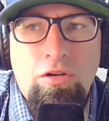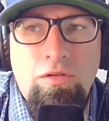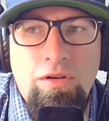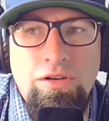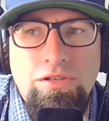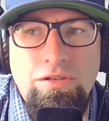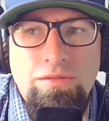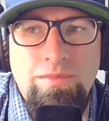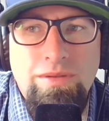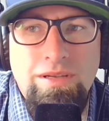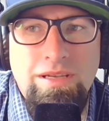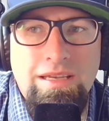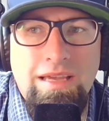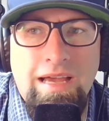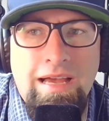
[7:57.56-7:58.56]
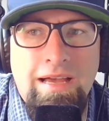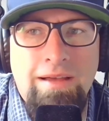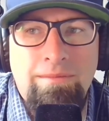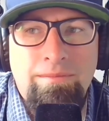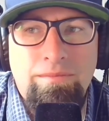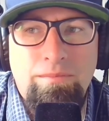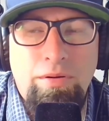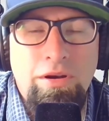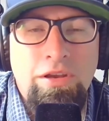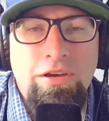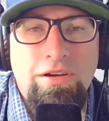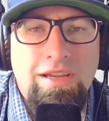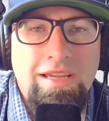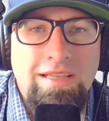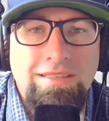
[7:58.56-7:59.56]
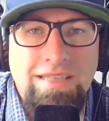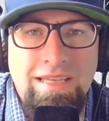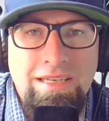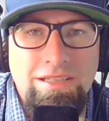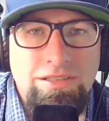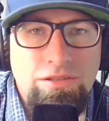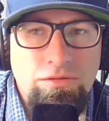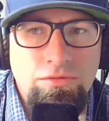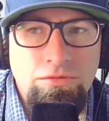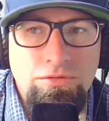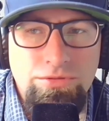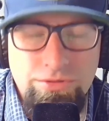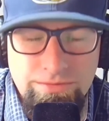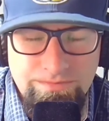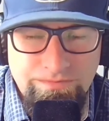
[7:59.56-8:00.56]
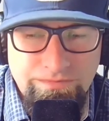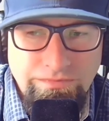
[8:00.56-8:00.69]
going to be putting your kids into schools.